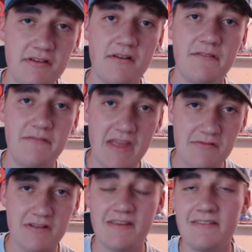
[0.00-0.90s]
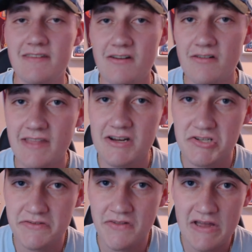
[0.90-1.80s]
favorites, considering they
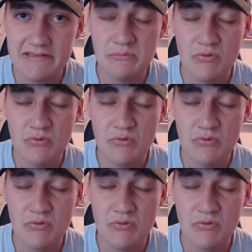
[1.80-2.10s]
just lost